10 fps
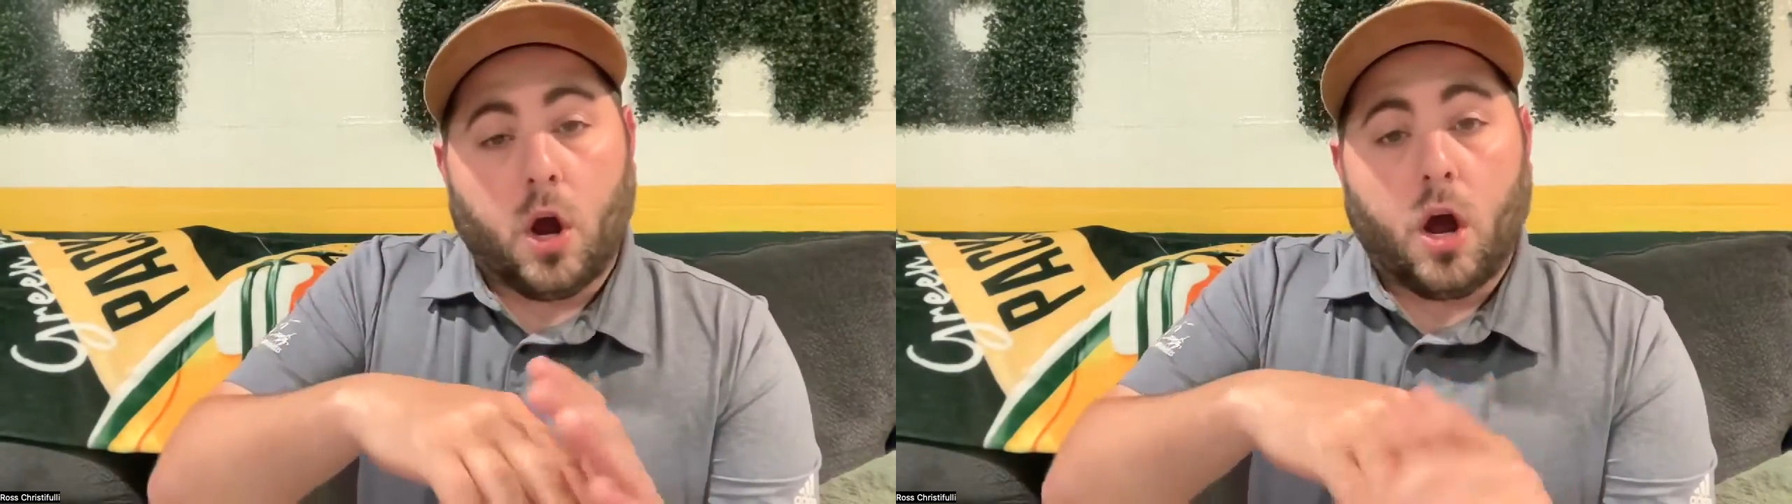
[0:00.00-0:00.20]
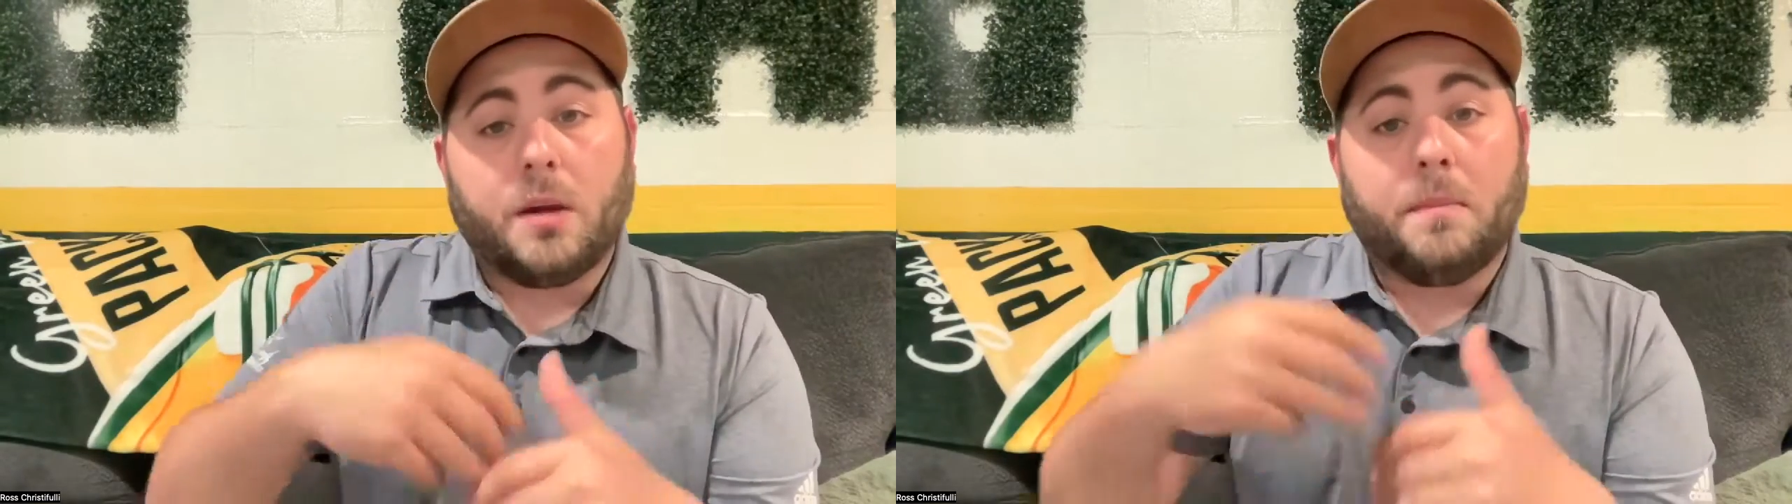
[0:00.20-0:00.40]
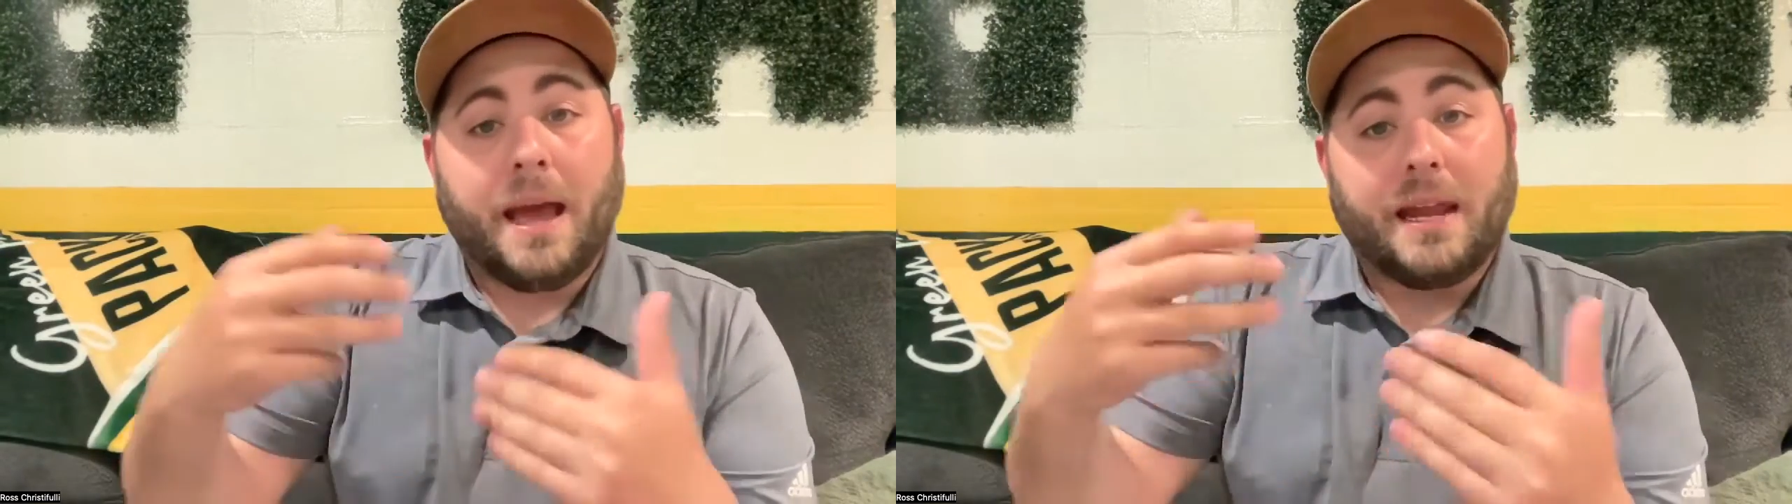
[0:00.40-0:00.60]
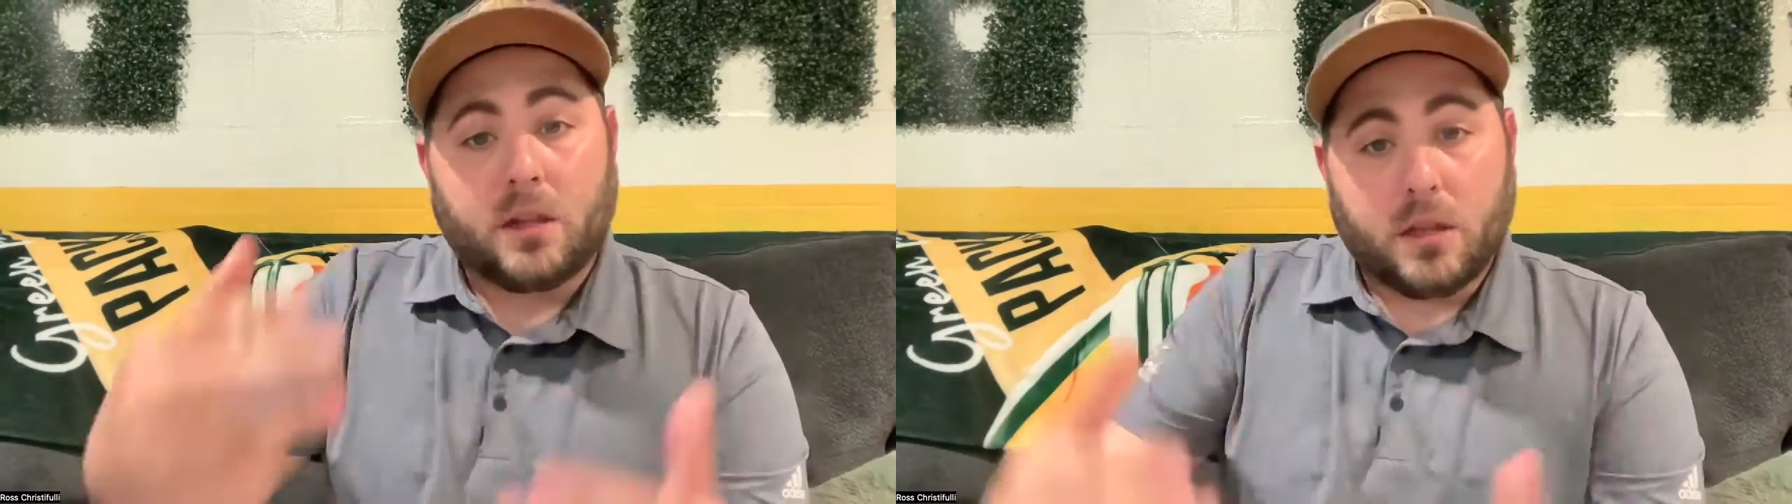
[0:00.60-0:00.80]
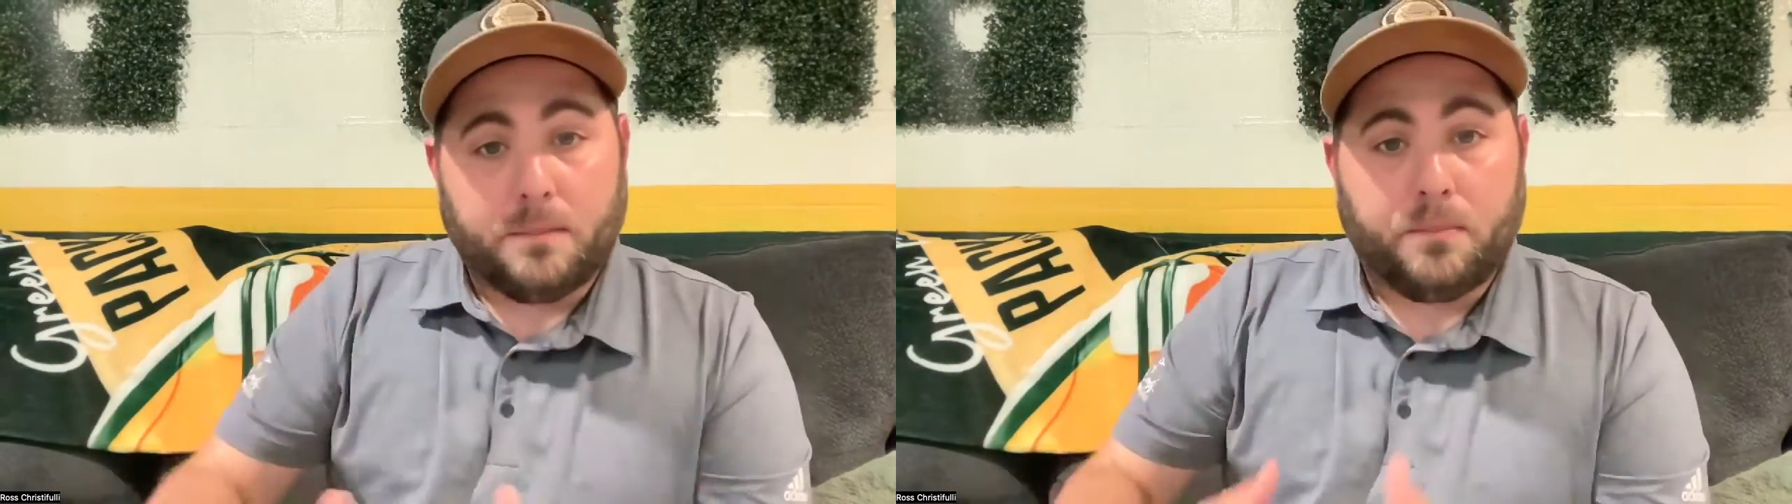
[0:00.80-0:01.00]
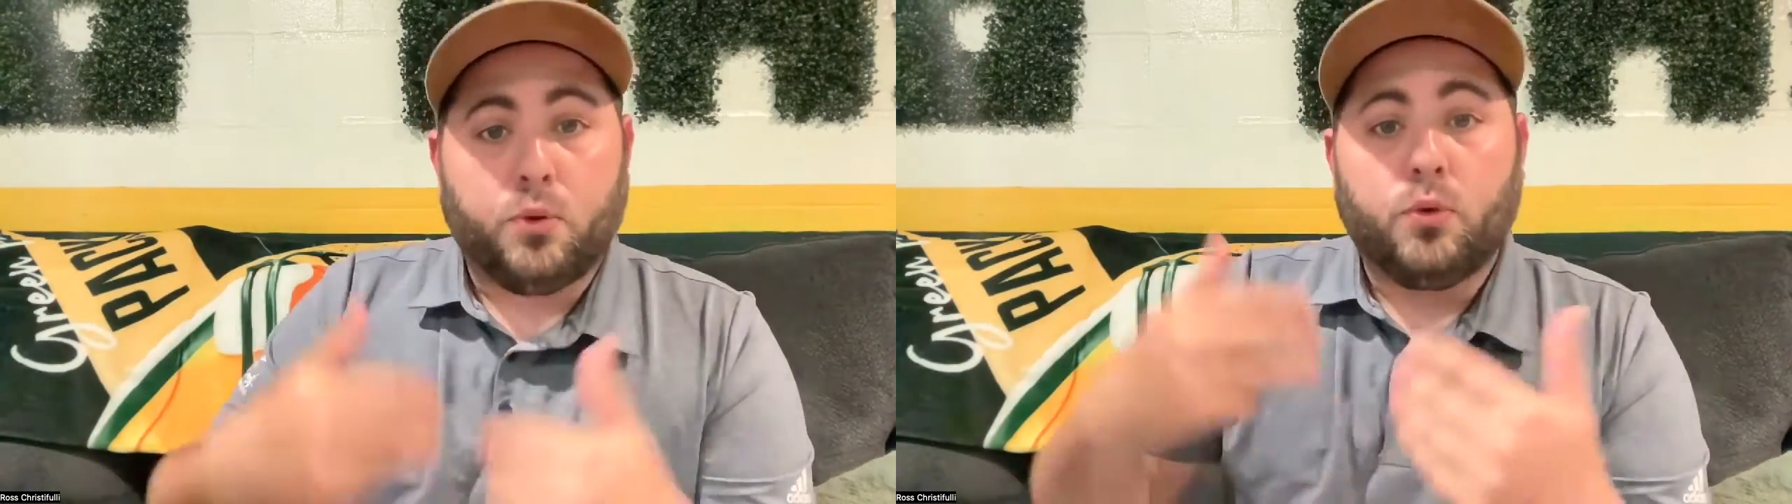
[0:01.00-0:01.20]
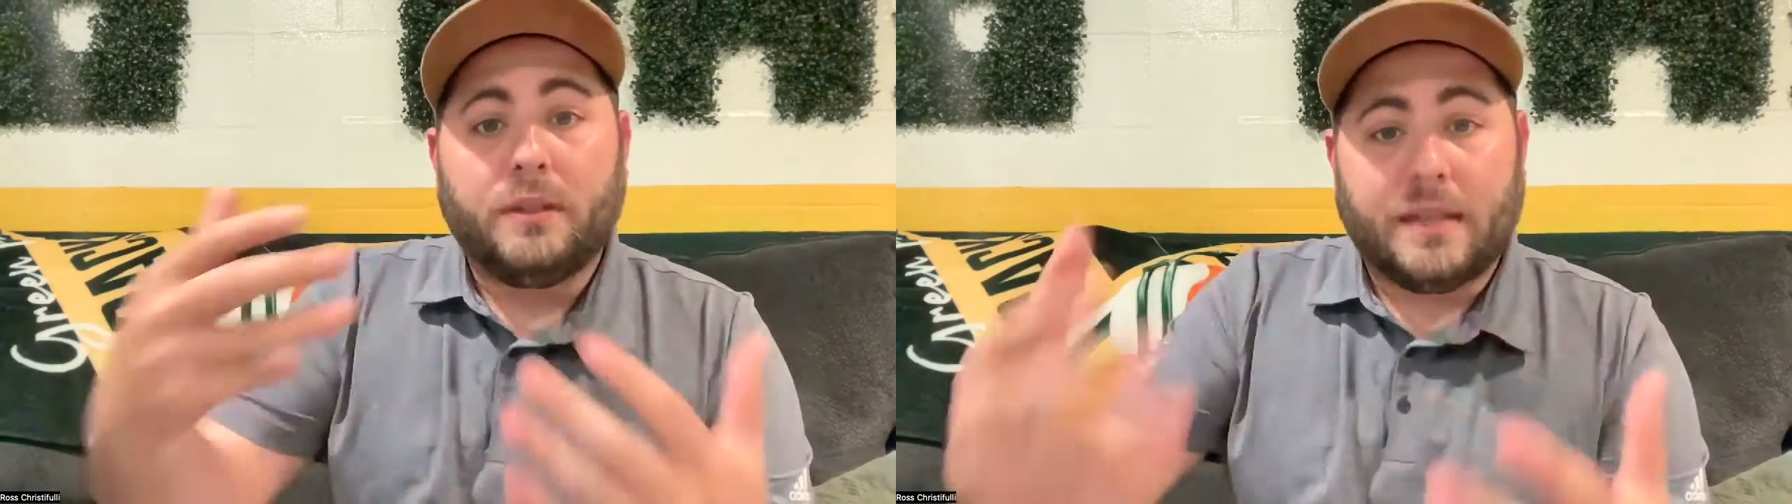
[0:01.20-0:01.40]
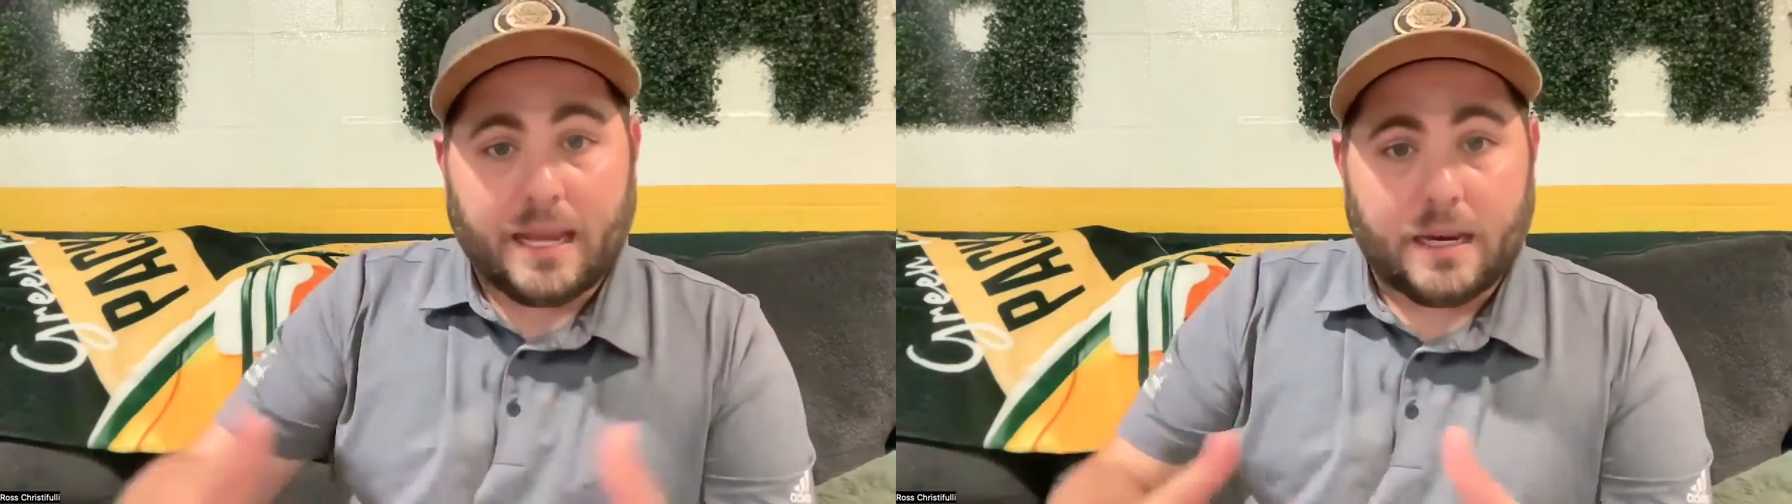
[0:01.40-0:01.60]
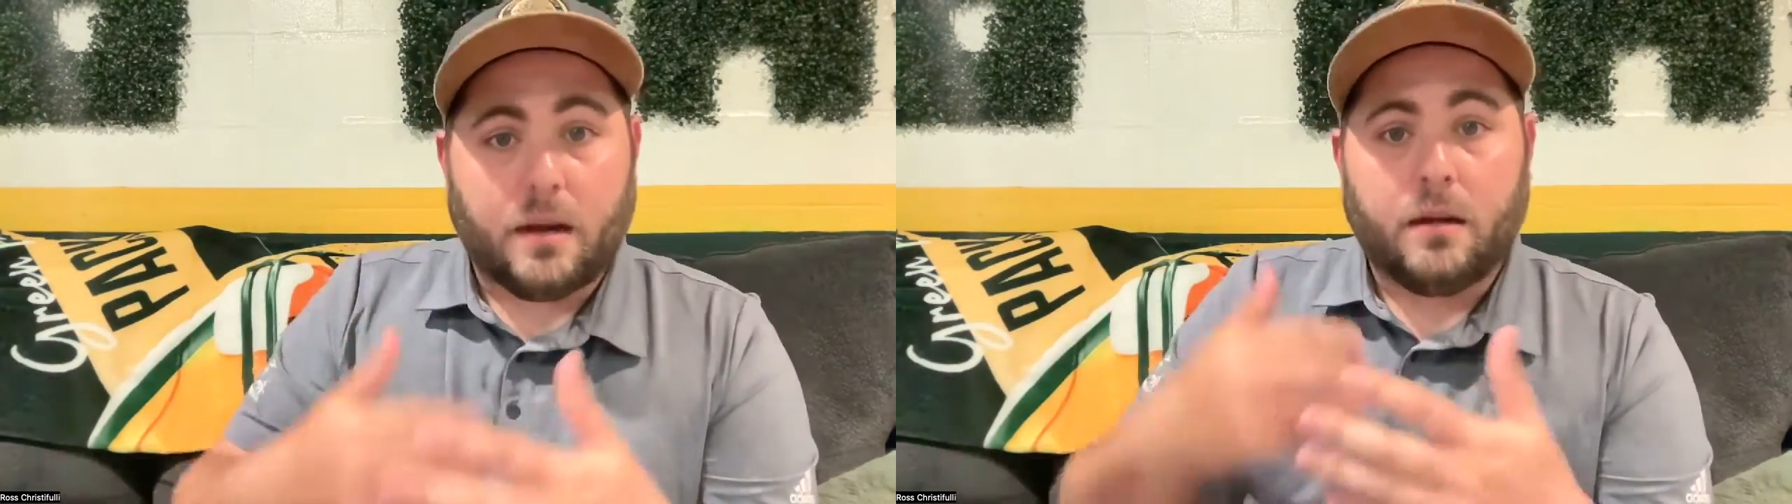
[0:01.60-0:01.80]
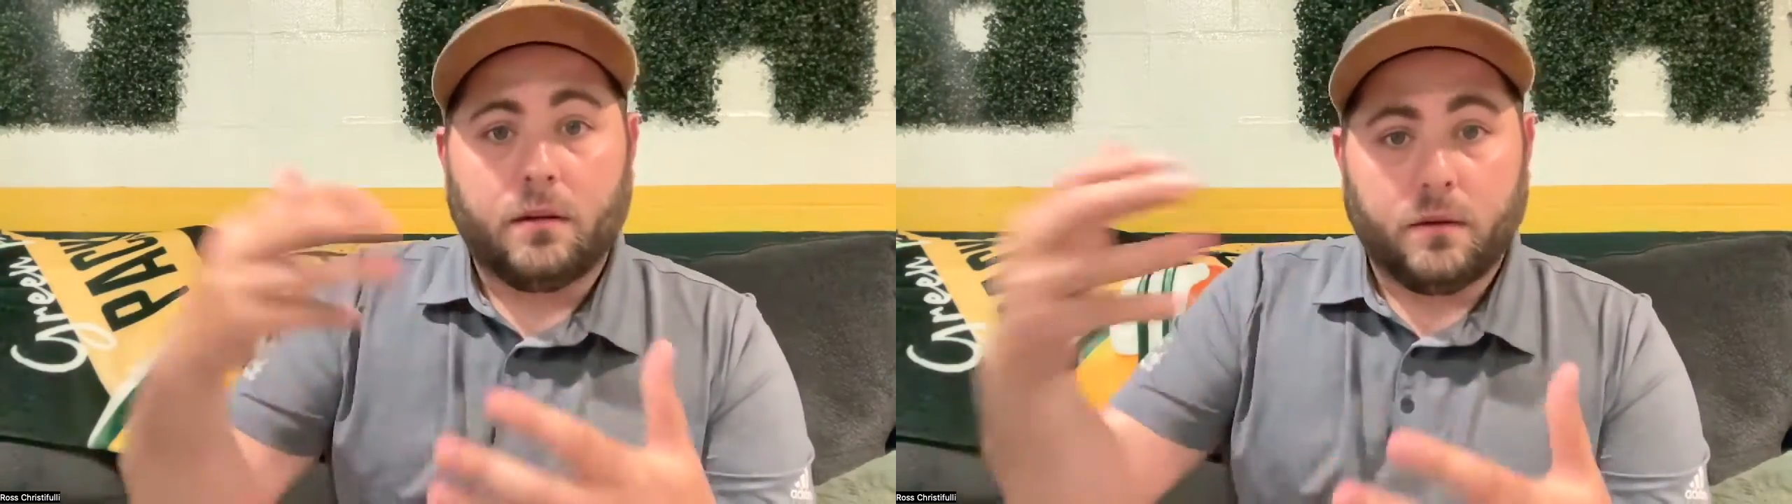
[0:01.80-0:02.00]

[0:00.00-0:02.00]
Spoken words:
automatically pull data